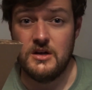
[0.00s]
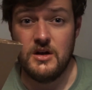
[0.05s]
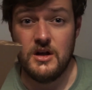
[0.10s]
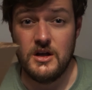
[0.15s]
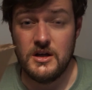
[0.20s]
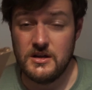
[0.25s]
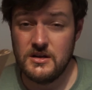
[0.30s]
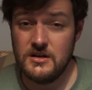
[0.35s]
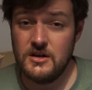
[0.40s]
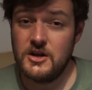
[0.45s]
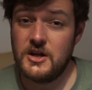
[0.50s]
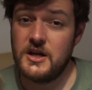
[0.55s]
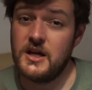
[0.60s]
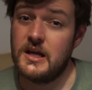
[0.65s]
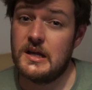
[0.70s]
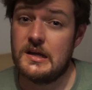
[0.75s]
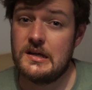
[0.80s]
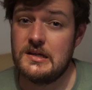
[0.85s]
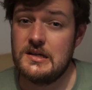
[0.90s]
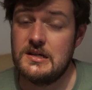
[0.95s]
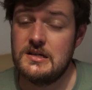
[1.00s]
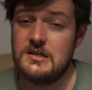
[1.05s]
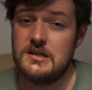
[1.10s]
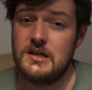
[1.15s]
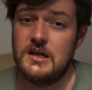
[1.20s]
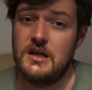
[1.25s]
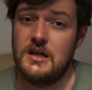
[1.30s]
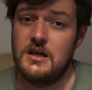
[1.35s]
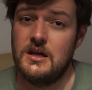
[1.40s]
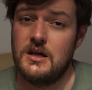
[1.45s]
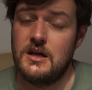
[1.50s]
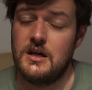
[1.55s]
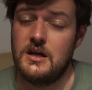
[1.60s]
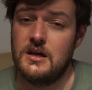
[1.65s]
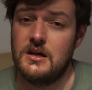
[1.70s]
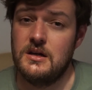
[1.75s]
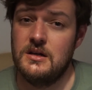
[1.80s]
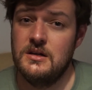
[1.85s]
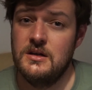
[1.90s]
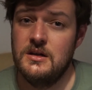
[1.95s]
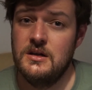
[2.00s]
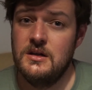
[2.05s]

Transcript: Like, looking at it as a